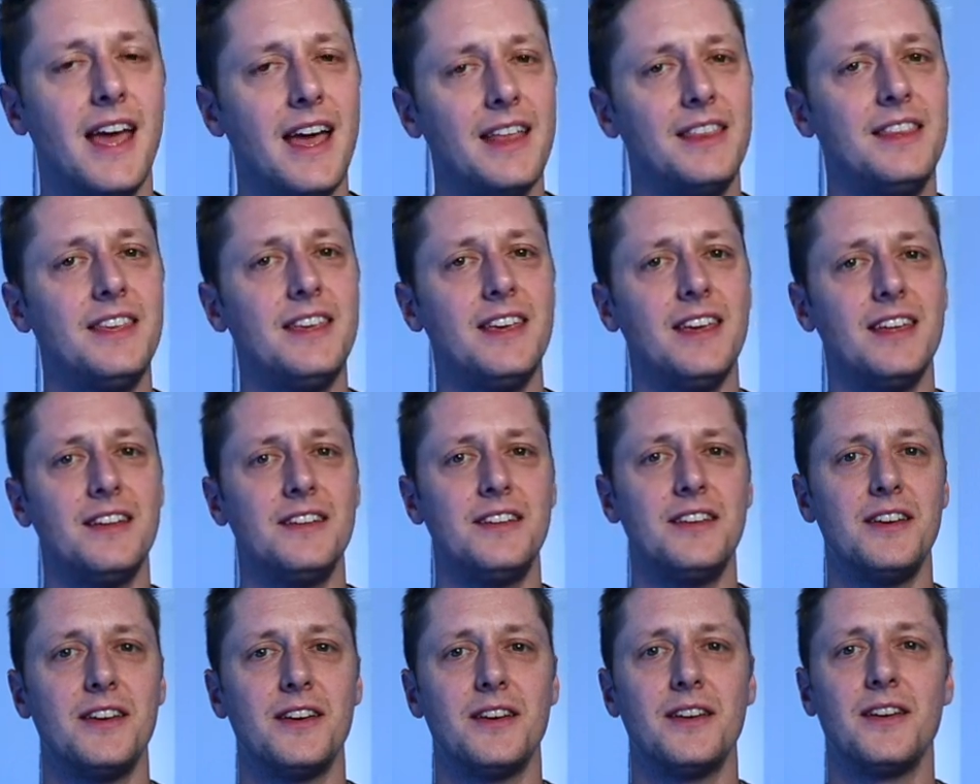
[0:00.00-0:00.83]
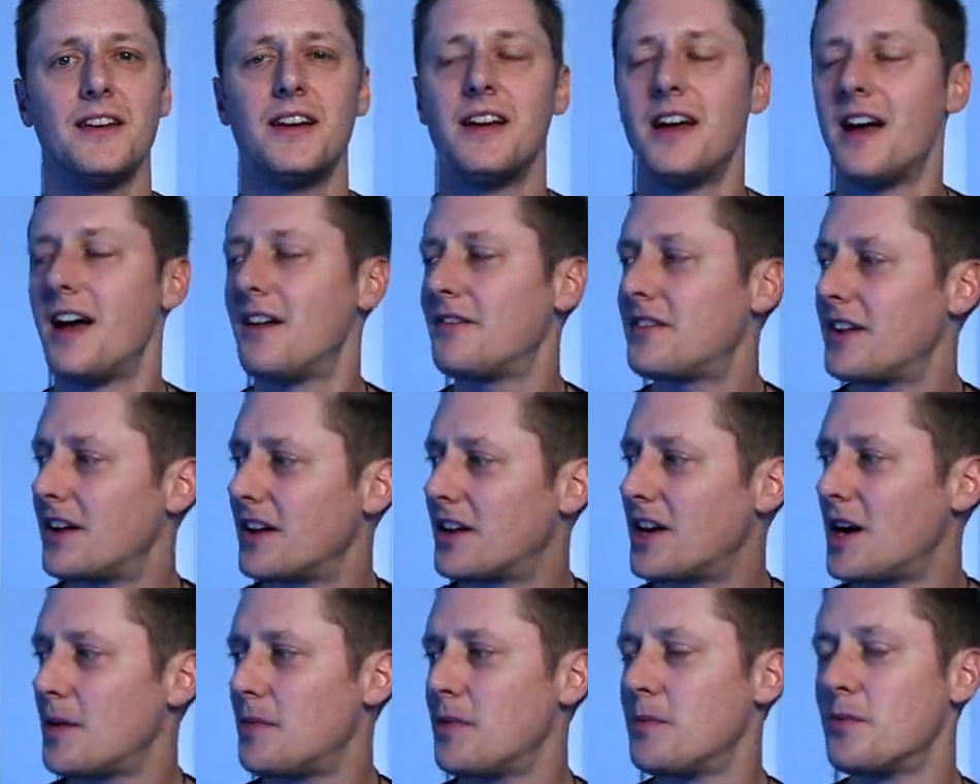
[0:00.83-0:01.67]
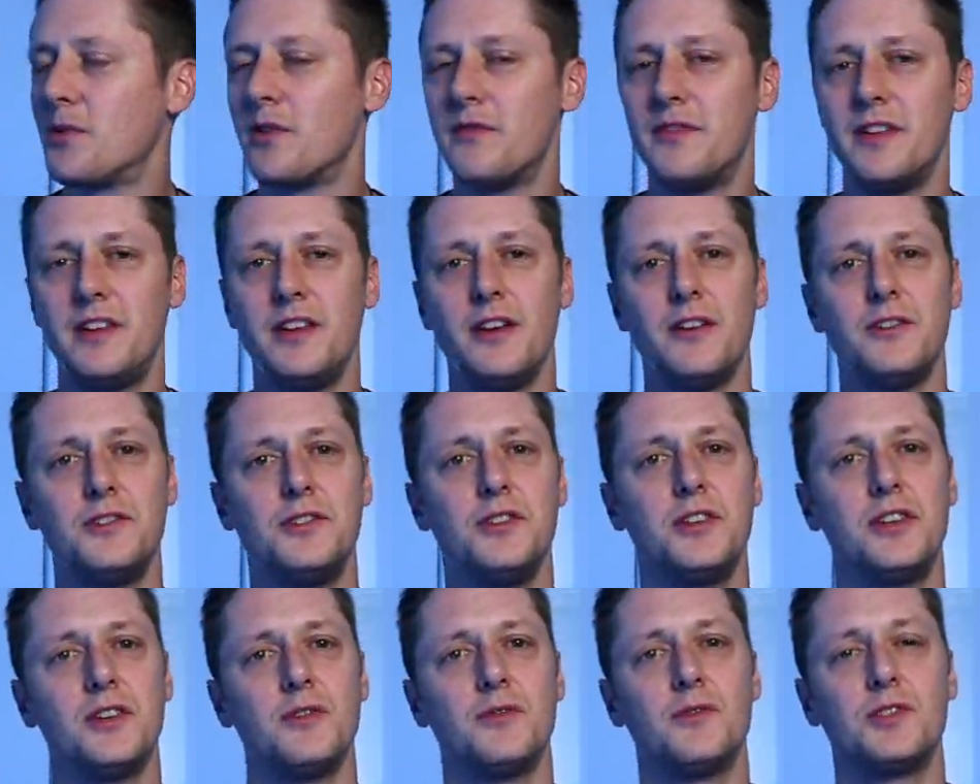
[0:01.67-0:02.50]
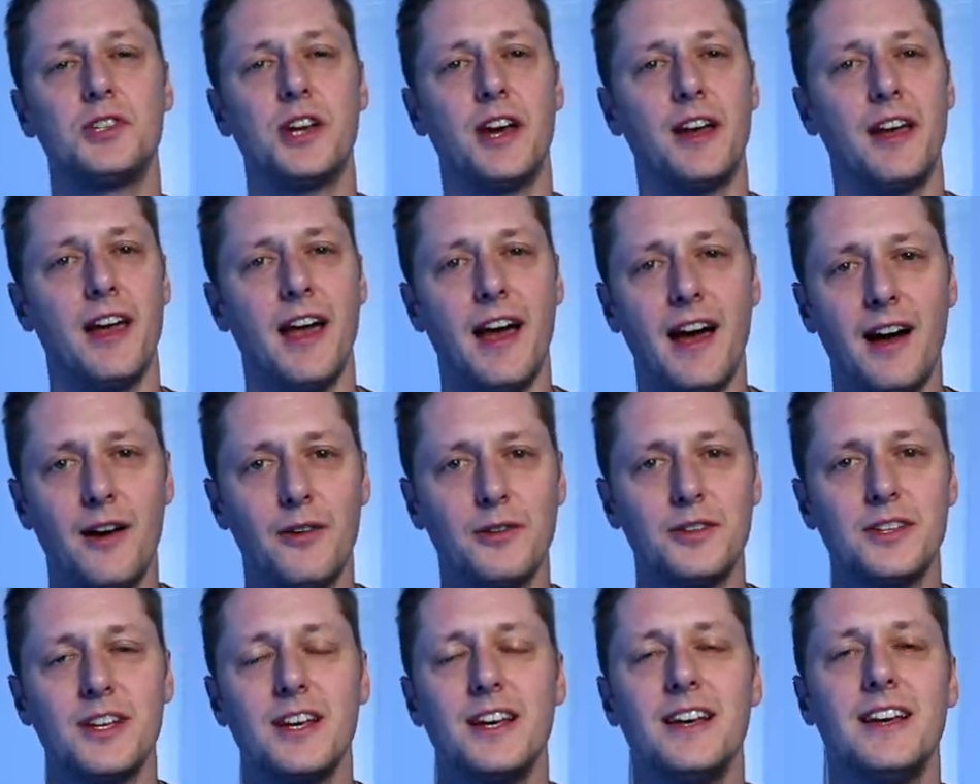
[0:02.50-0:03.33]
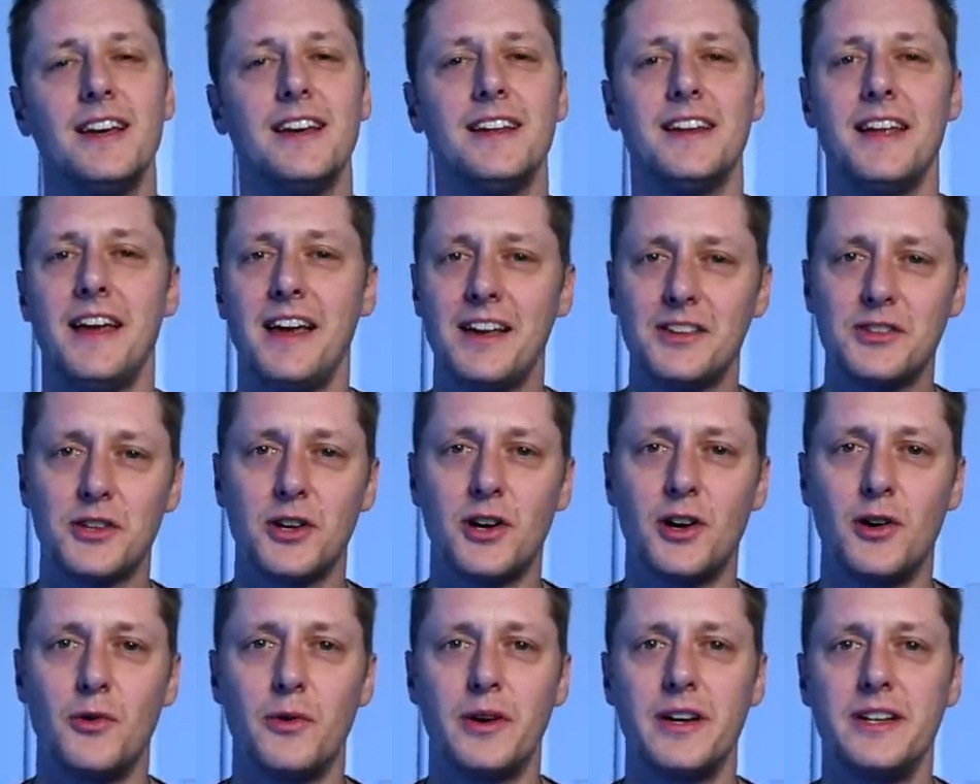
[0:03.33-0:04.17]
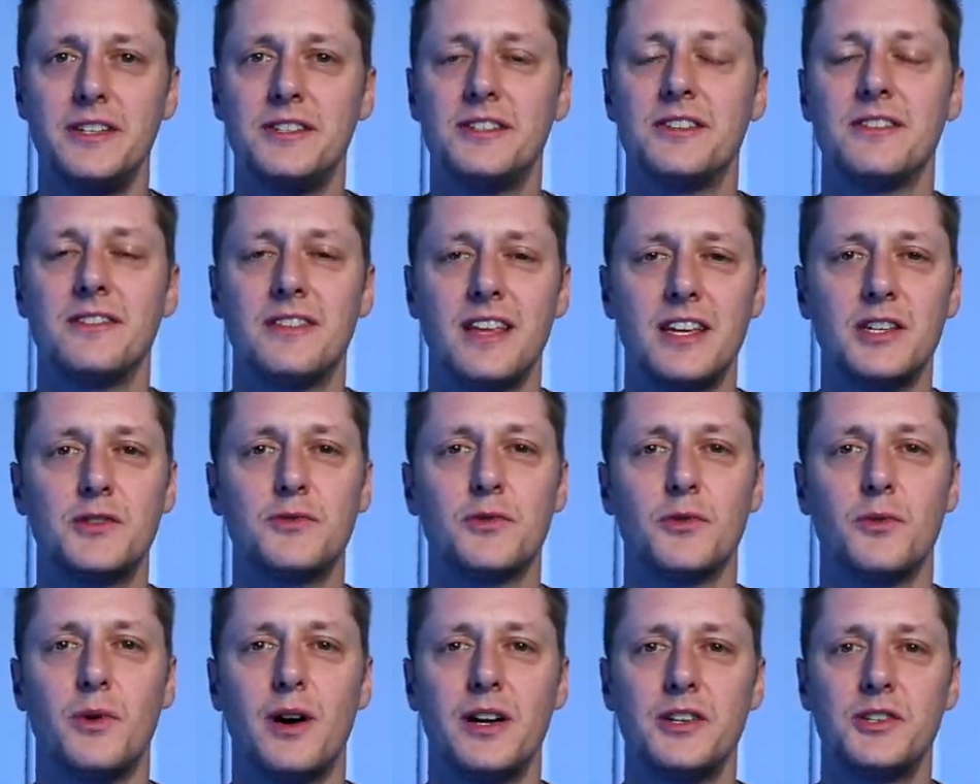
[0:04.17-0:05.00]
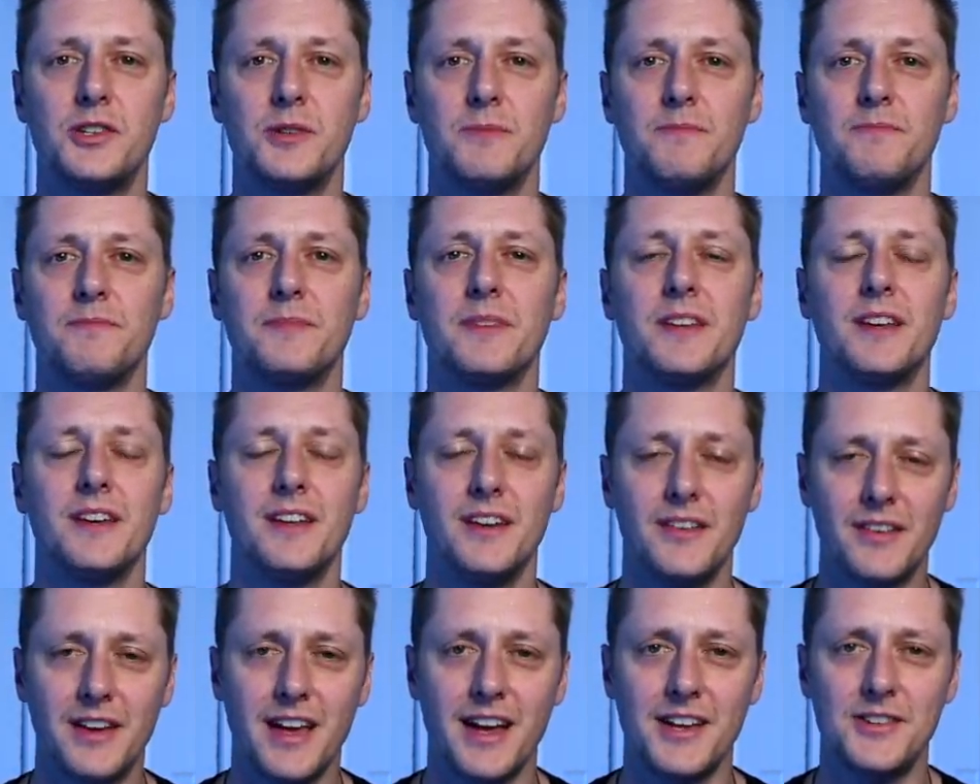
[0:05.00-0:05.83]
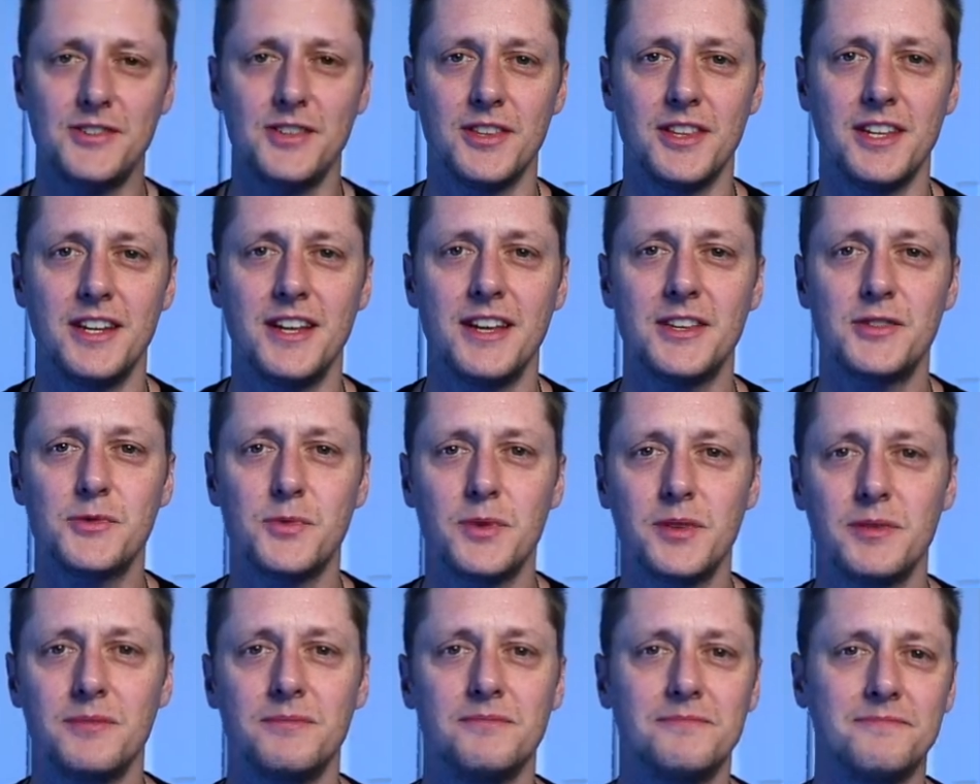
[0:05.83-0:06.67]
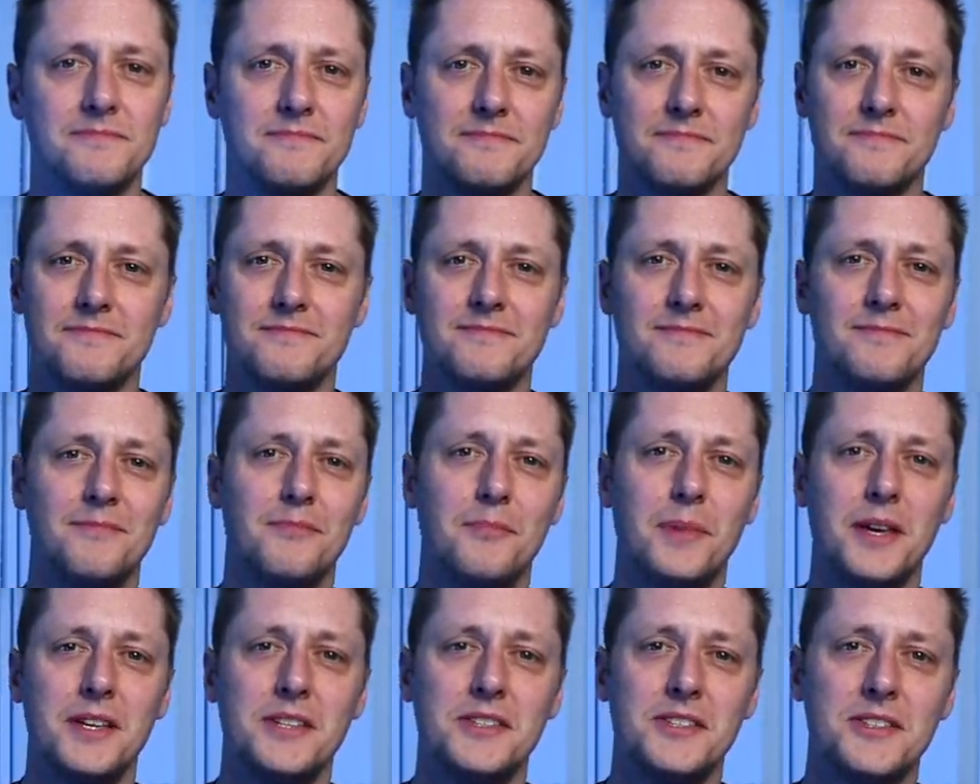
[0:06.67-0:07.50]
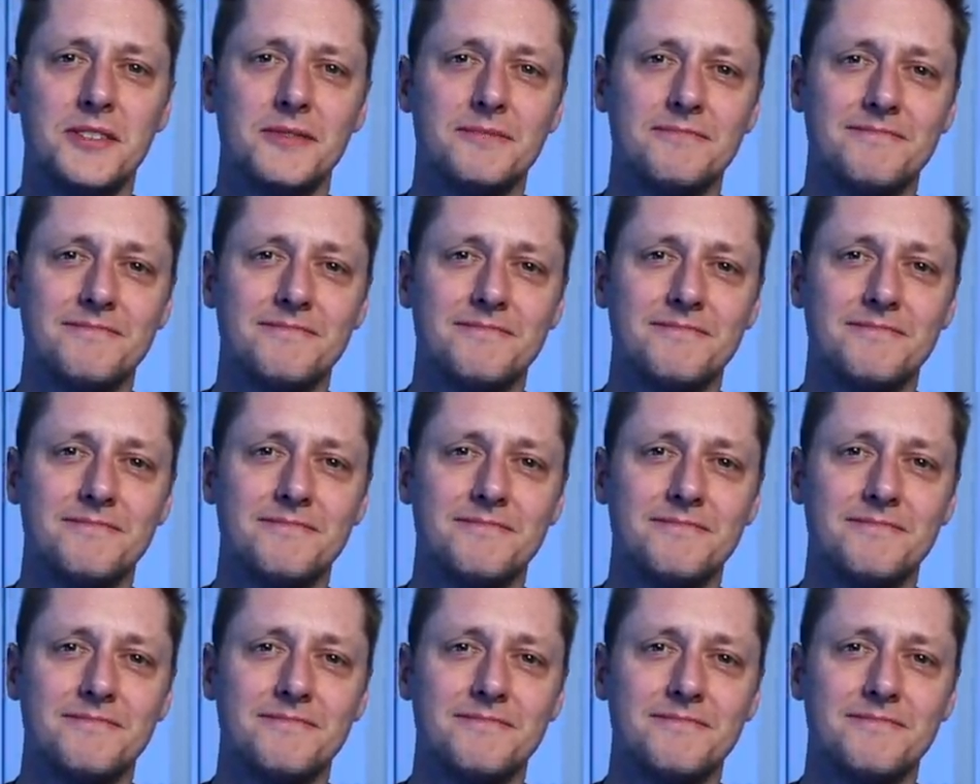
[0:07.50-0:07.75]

at the end here, I've got a couple more videos you can check out. And as always, thanks for watching, and I'll catch you on the next one. Peace.